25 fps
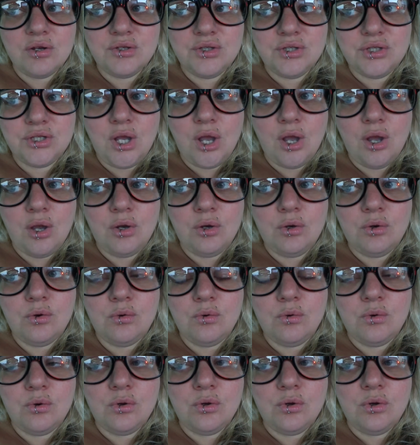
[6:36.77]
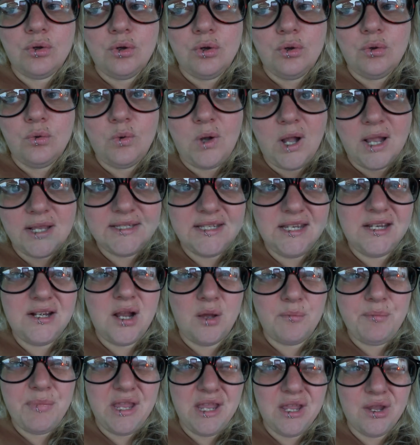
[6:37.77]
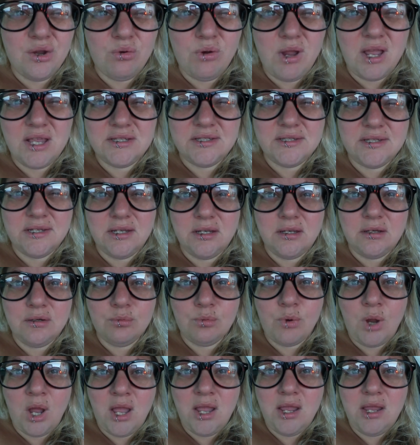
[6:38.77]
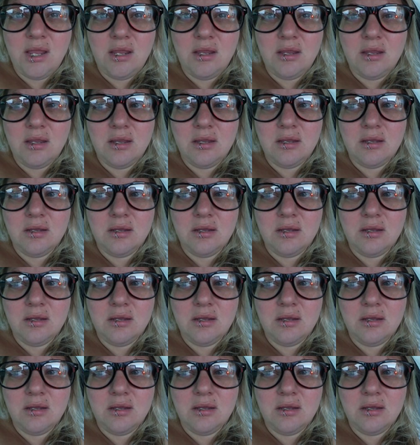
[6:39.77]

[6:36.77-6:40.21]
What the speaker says: So why is he not being arrested, right?